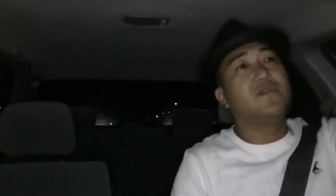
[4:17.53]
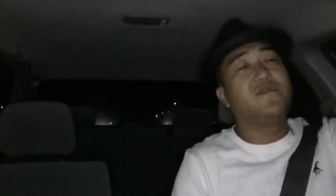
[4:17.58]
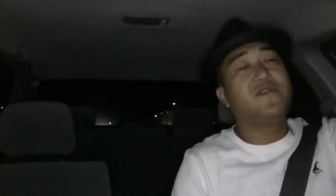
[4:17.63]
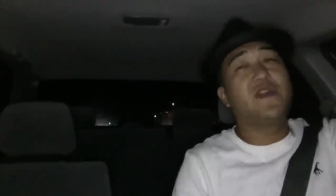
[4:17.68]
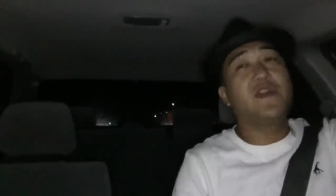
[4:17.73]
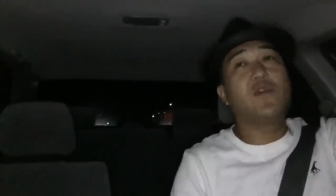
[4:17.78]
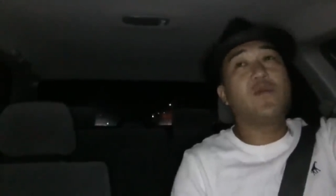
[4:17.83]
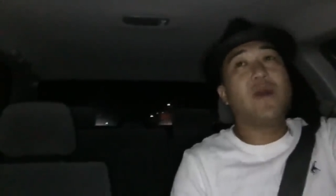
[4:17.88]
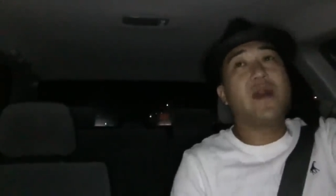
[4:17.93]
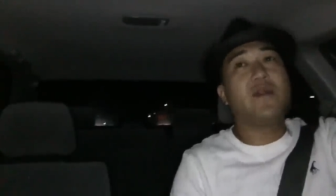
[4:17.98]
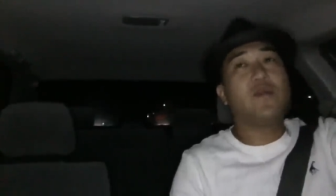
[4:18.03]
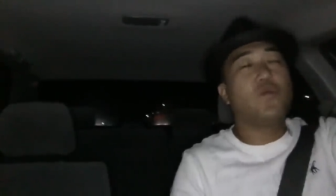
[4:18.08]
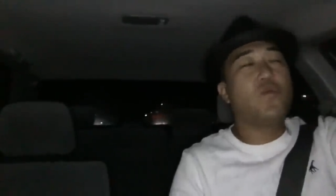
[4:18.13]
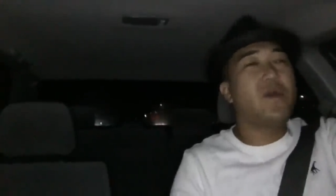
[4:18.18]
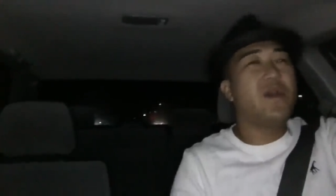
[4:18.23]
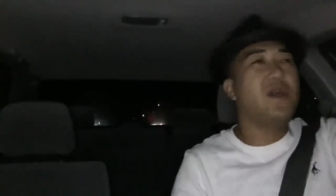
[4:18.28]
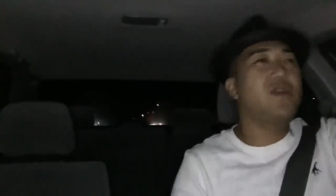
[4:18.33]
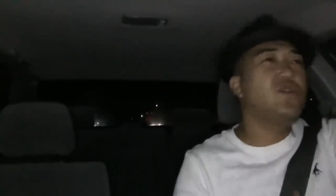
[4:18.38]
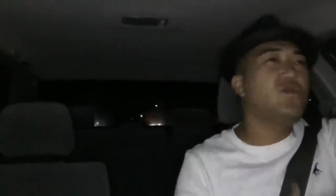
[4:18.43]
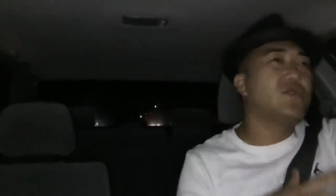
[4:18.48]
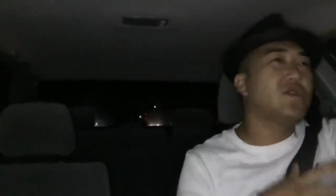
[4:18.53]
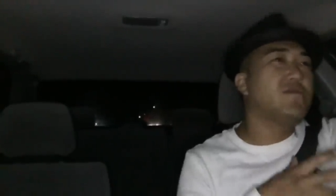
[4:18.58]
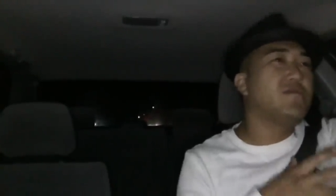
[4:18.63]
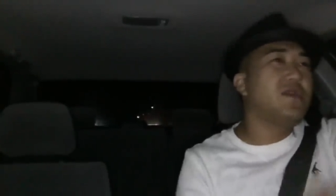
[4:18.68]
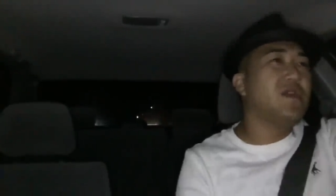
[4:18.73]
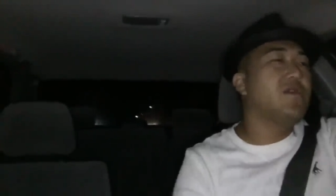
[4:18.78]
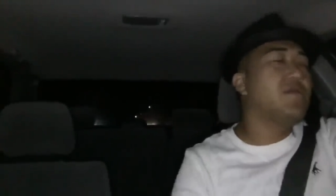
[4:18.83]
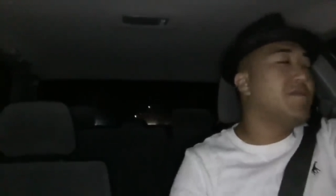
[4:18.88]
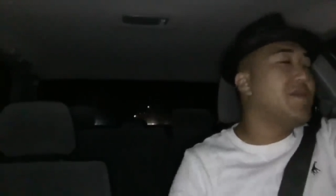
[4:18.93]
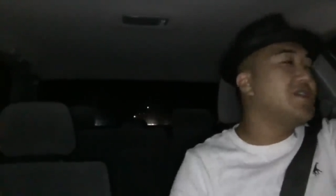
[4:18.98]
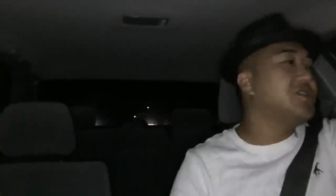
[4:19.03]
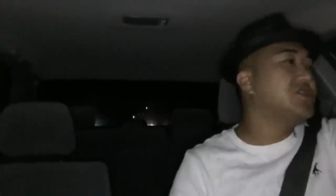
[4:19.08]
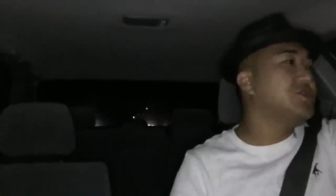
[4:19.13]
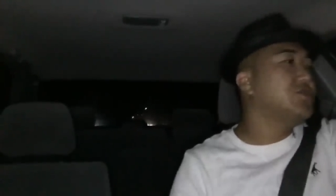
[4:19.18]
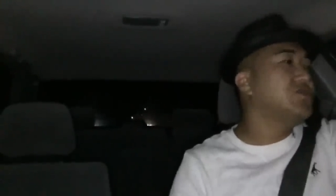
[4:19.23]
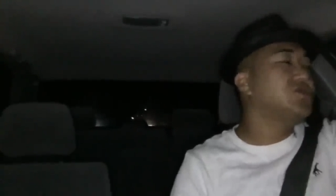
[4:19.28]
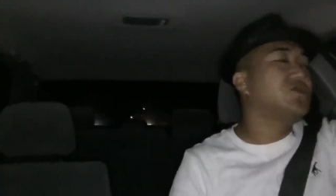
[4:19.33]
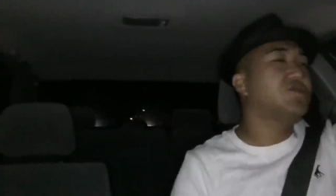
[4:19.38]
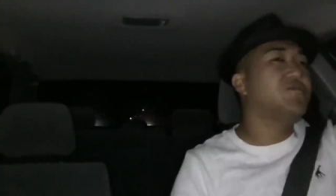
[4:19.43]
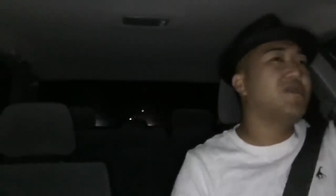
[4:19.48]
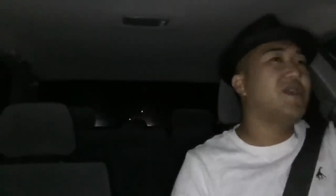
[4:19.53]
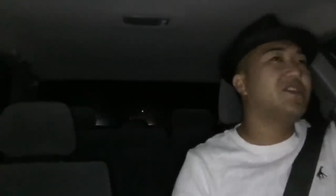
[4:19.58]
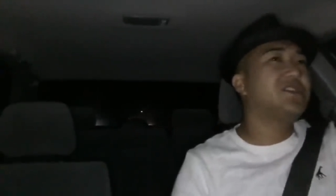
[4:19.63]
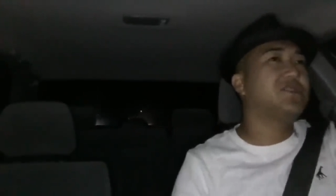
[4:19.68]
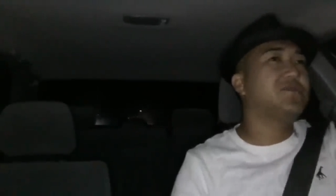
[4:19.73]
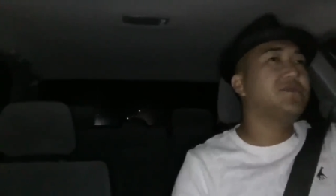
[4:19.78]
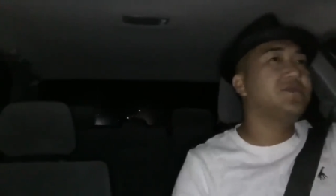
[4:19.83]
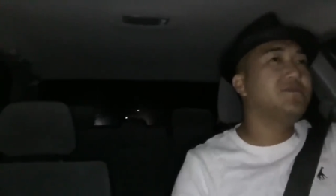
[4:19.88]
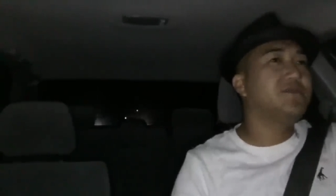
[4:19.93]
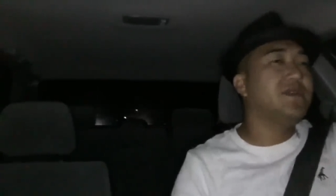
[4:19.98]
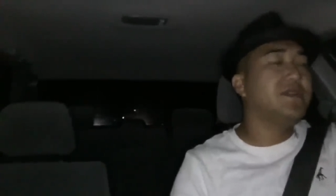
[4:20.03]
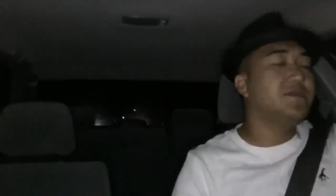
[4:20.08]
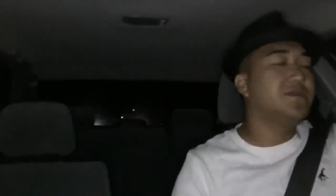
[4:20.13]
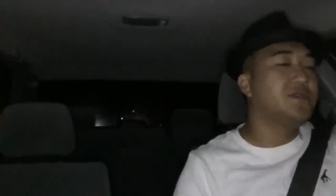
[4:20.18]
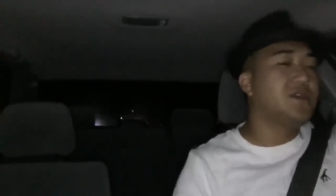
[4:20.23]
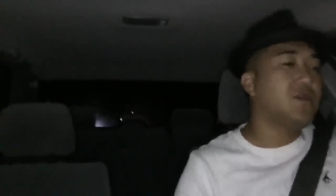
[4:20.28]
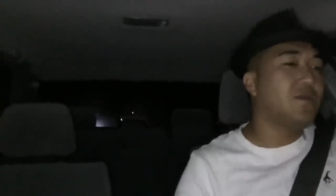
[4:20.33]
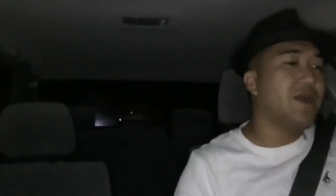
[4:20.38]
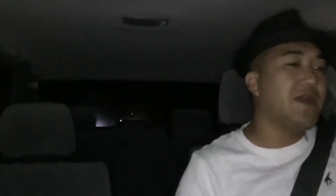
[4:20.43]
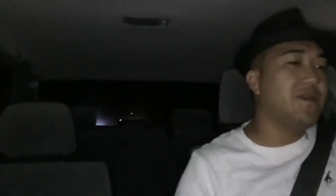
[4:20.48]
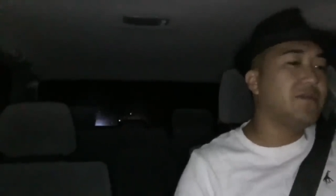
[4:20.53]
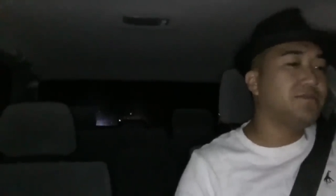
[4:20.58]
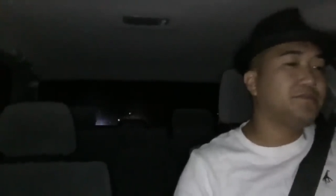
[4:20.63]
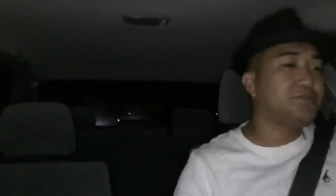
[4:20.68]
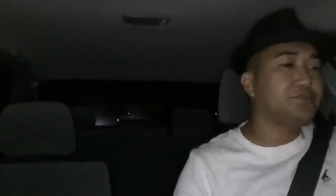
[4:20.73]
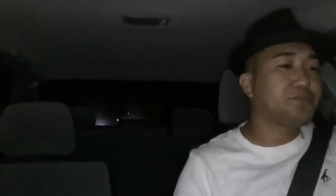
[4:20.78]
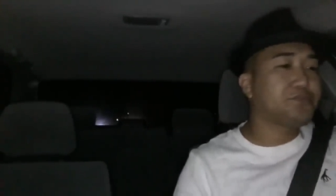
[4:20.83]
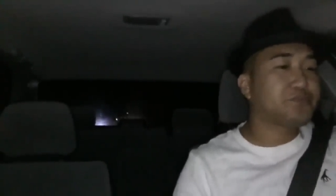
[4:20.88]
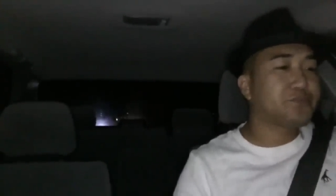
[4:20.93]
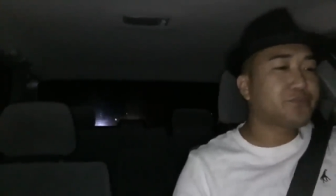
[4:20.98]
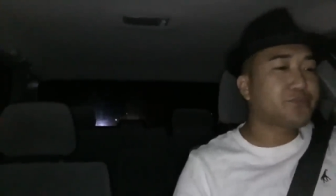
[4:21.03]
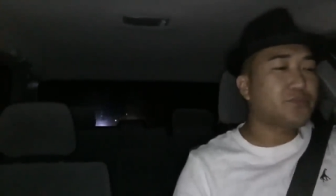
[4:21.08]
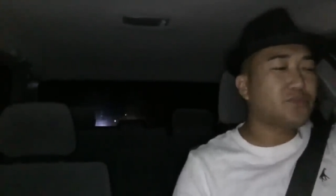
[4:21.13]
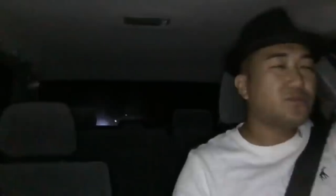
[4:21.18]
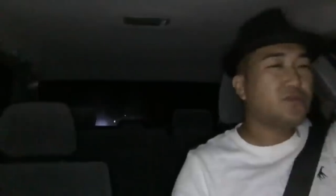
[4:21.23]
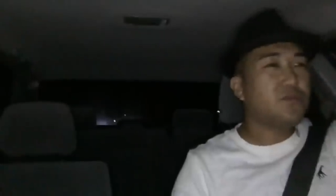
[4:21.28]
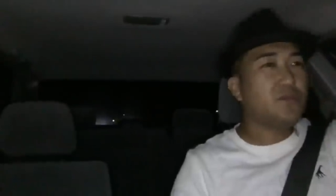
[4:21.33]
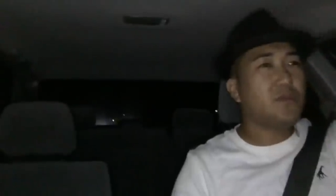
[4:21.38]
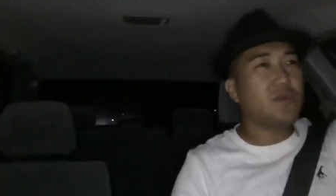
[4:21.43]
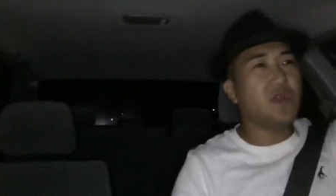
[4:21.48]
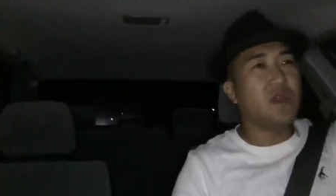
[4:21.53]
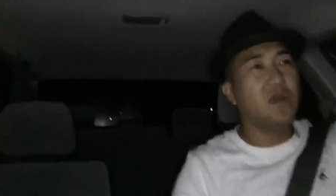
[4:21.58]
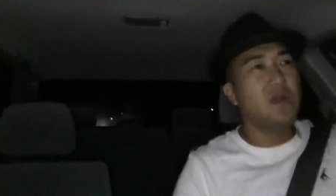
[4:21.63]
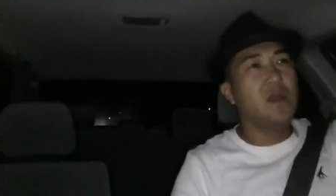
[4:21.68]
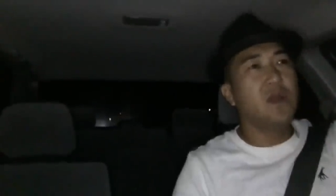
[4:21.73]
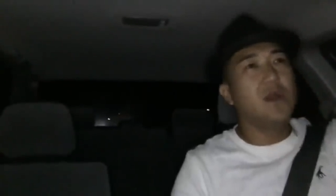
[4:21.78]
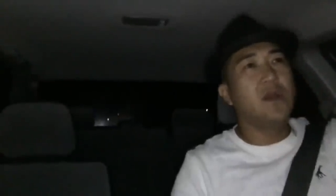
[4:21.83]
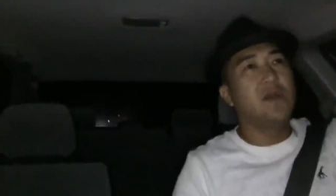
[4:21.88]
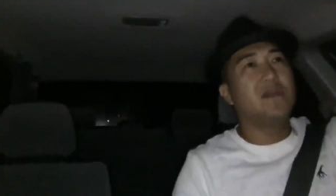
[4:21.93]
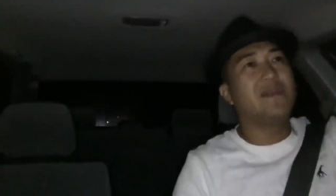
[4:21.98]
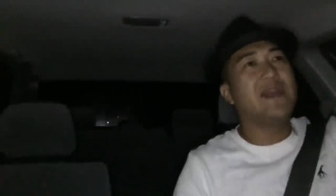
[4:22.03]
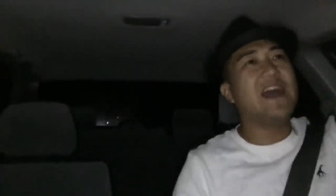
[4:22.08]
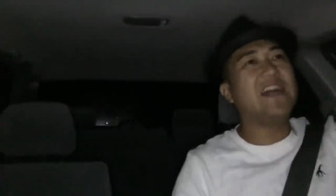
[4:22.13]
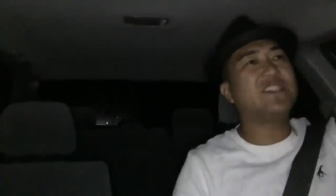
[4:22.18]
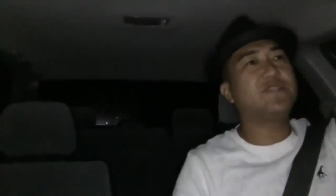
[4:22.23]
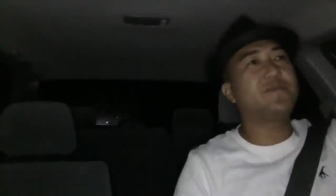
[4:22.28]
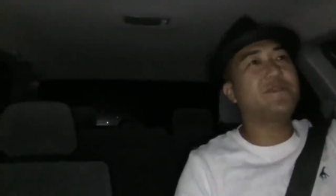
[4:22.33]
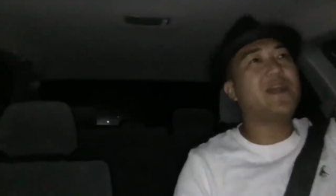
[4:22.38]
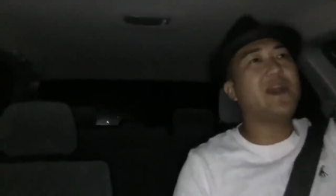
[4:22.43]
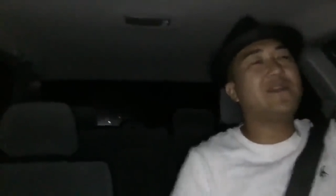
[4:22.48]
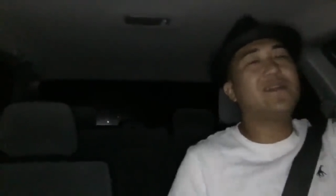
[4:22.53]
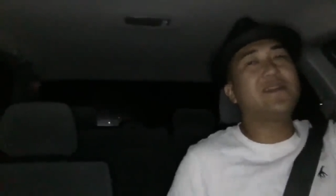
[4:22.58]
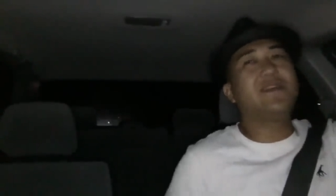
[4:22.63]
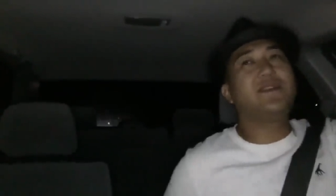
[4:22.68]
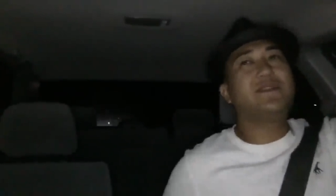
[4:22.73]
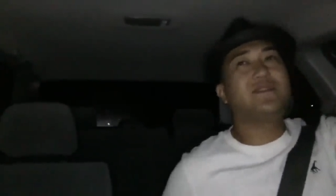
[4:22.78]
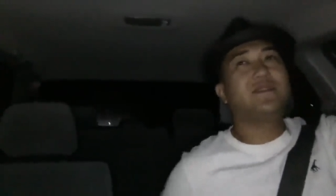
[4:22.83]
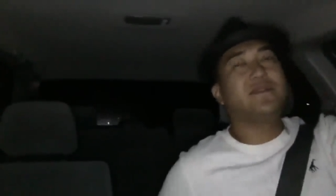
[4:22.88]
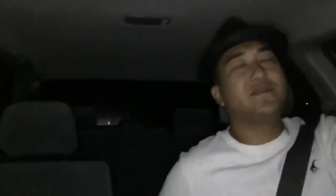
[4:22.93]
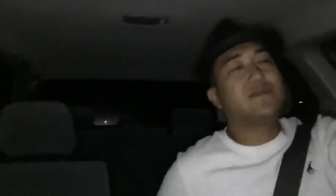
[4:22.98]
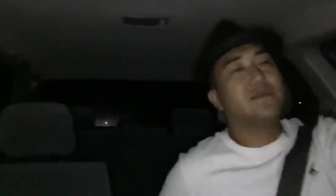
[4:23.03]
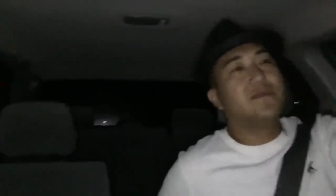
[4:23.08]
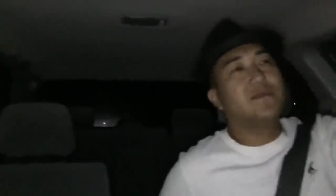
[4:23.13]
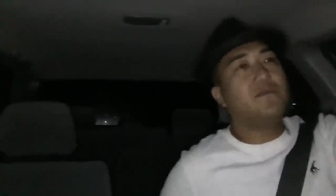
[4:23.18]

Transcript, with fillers: figure out a way you can be the best you you can possibly be, all right? Last but not least,